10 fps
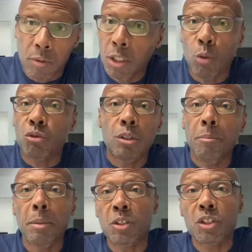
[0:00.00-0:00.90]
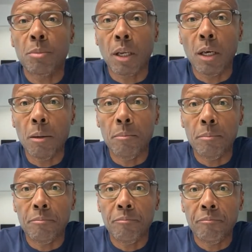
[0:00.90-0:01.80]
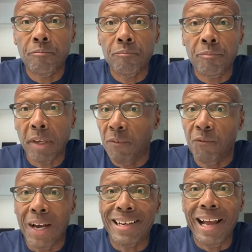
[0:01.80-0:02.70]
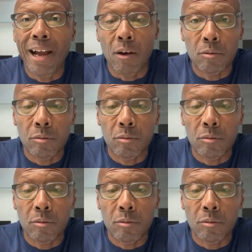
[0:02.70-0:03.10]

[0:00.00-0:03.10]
Go to the membership club and find out.